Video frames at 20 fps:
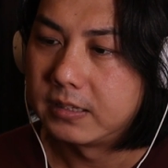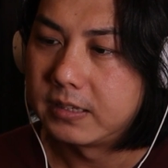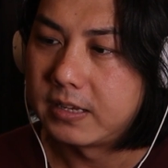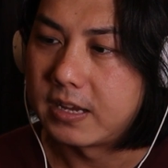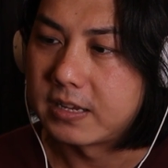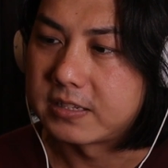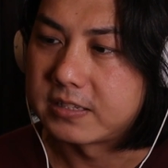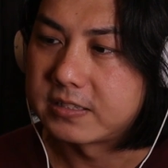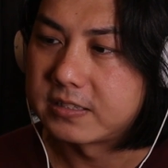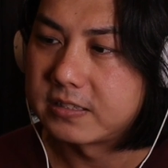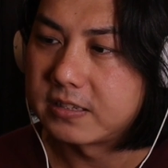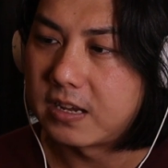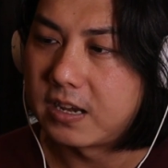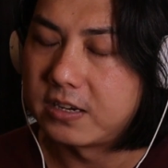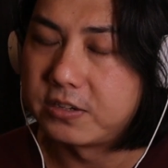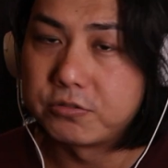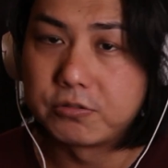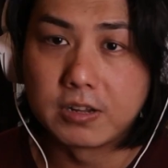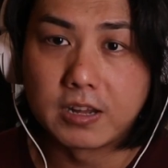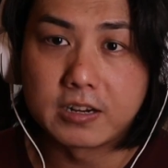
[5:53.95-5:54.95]
Yes,
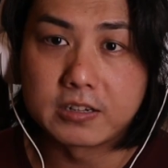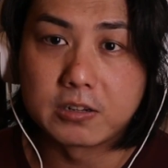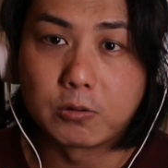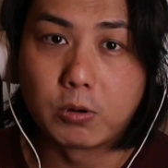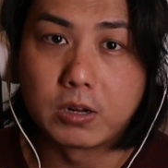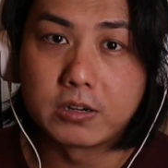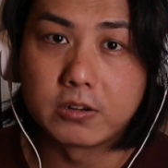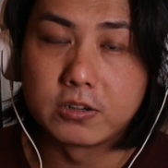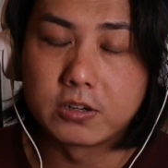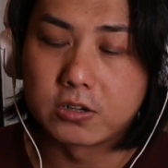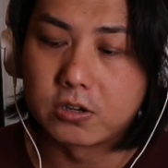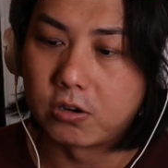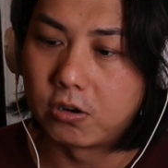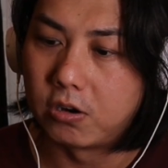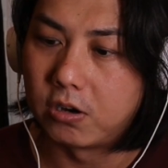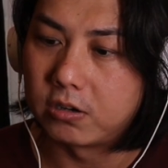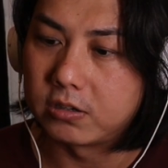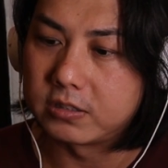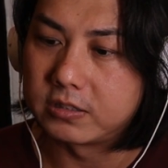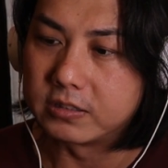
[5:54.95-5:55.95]
I do like the one on the
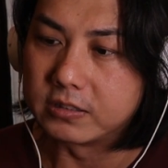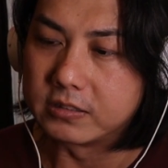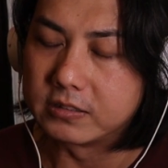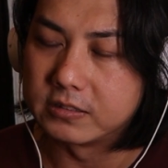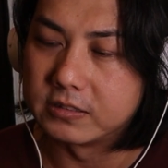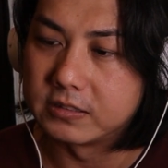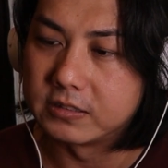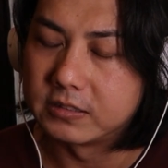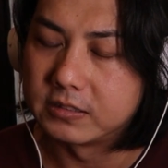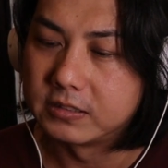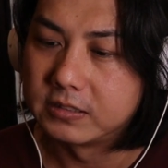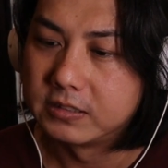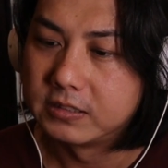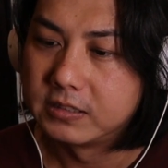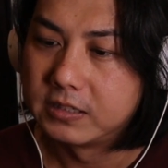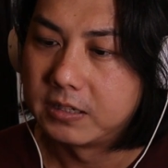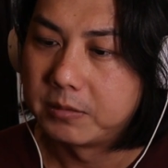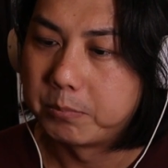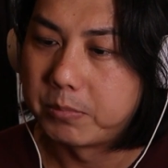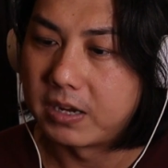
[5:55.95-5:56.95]
Korg,
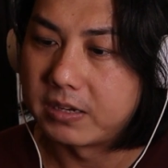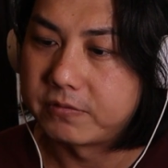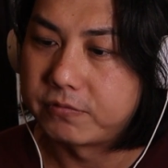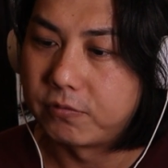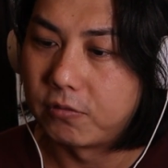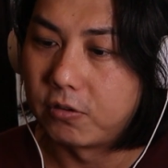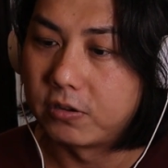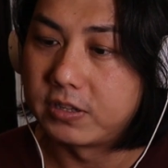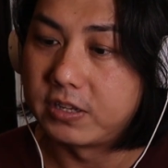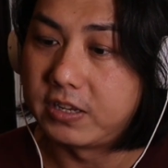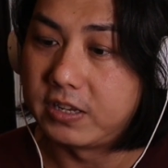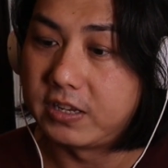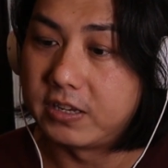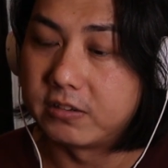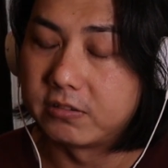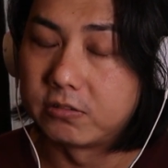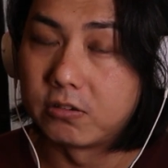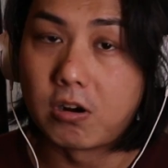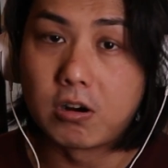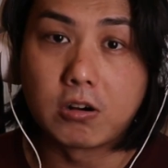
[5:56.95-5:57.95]
but for the
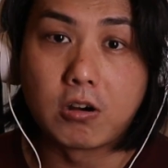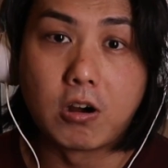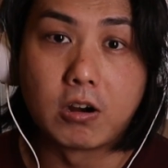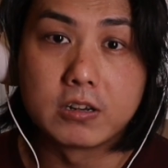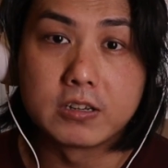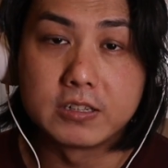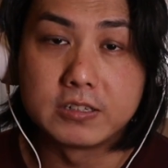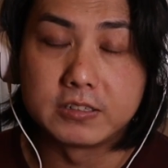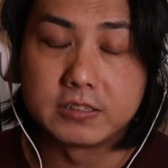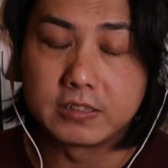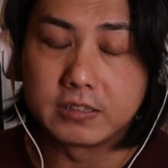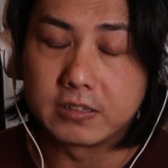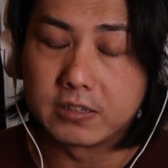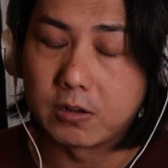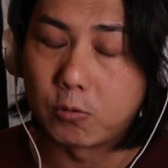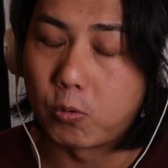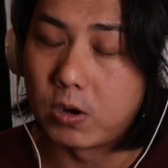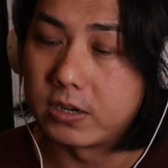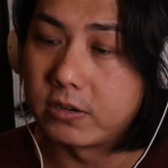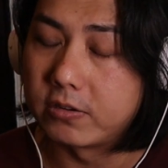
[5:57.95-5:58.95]
rock organ,
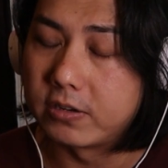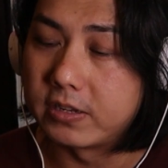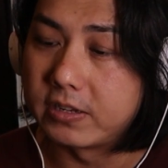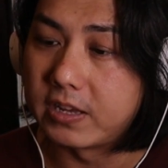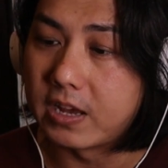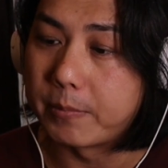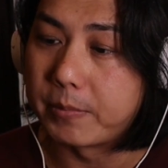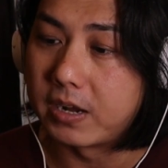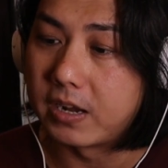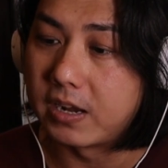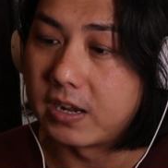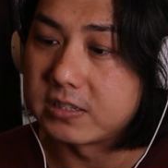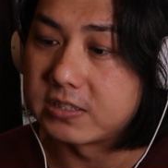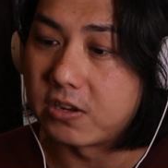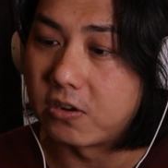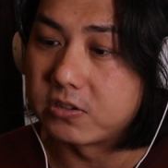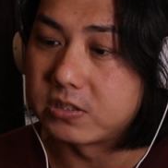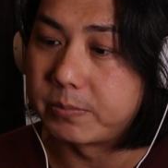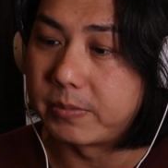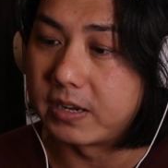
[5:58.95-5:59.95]
the one on the Yamaha
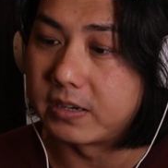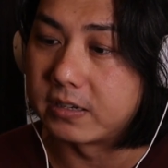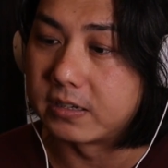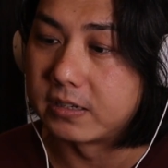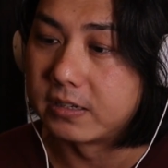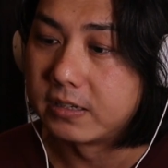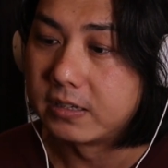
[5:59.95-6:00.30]
sounds better.